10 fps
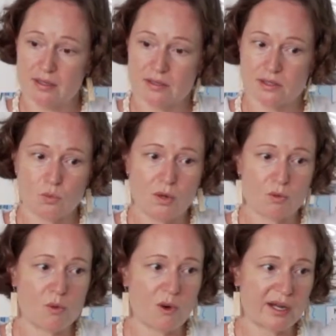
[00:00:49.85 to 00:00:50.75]
So we
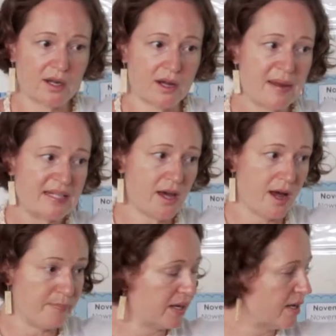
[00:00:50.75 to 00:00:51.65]
were working on main
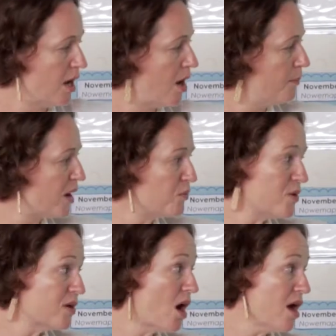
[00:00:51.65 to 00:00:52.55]
topic, but we
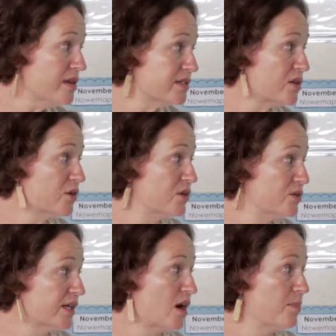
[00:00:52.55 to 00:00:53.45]
were also
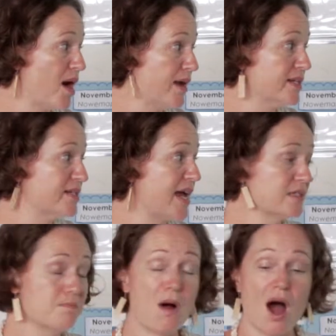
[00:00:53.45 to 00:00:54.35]
using our bodies
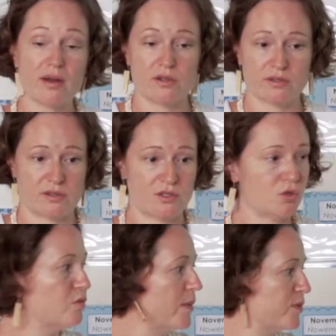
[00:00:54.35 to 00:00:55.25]
as models
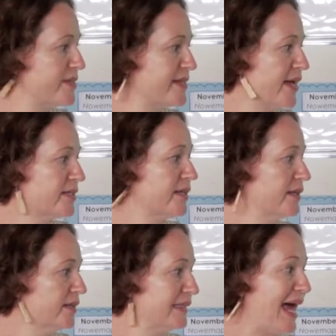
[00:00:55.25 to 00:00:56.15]
to represent
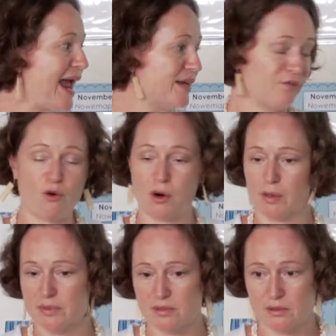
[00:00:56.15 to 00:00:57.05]

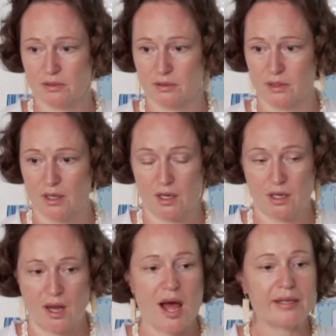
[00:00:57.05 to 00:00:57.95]
landforms.
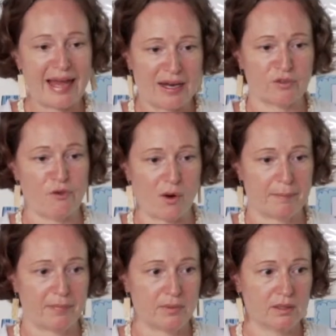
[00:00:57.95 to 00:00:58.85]
A landform.
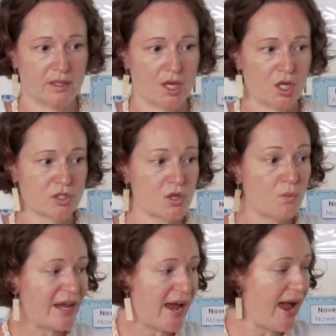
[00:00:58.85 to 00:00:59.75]
So
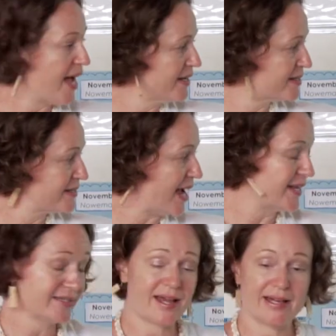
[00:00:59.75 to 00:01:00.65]
we had a
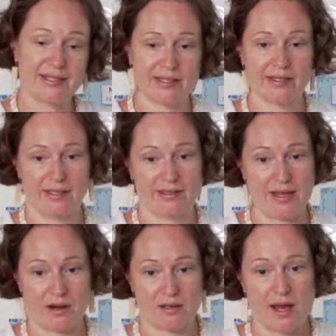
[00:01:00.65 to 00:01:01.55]
science idea in
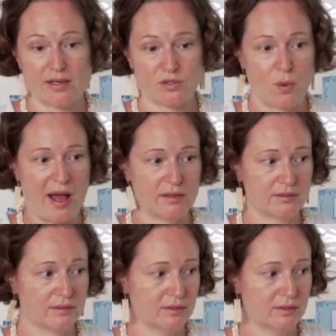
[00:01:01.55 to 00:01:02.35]
there as well.